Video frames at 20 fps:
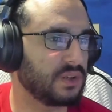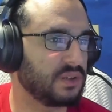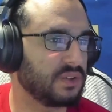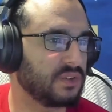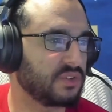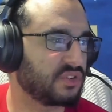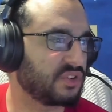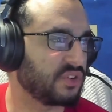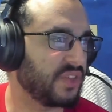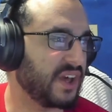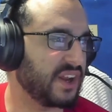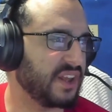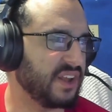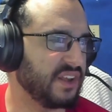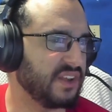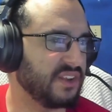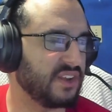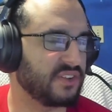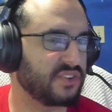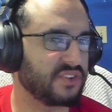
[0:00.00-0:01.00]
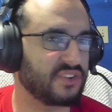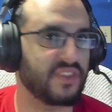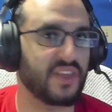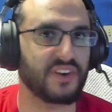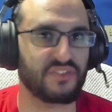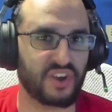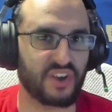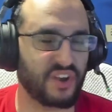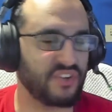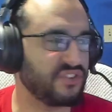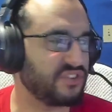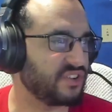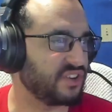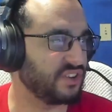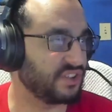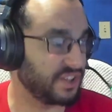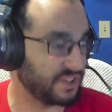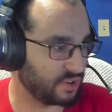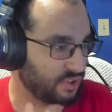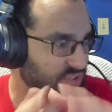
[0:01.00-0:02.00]
so that
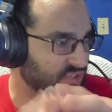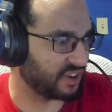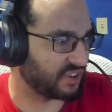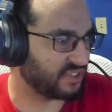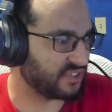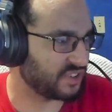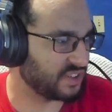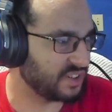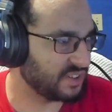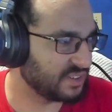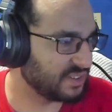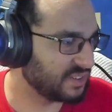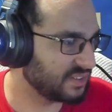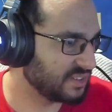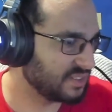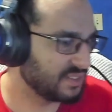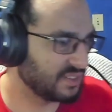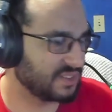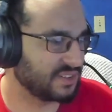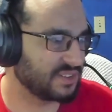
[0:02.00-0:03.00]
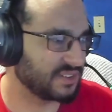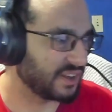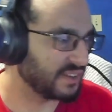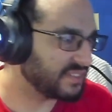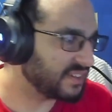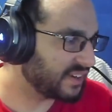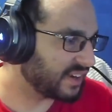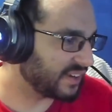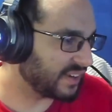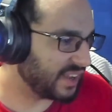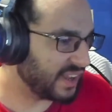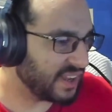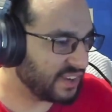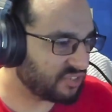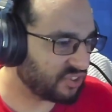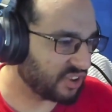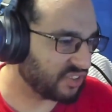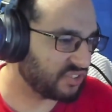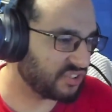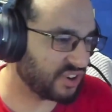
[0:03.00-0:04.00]
little Chester, 1998
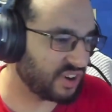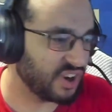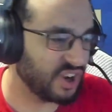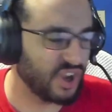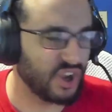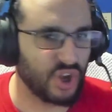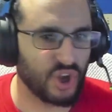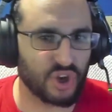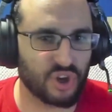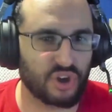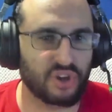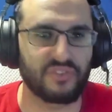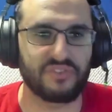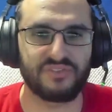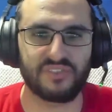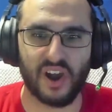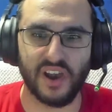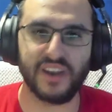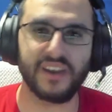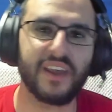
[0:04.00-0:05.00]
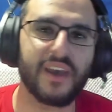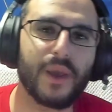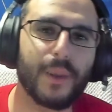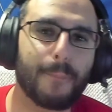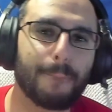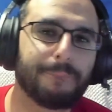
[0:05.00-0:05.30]
Chester, could find it.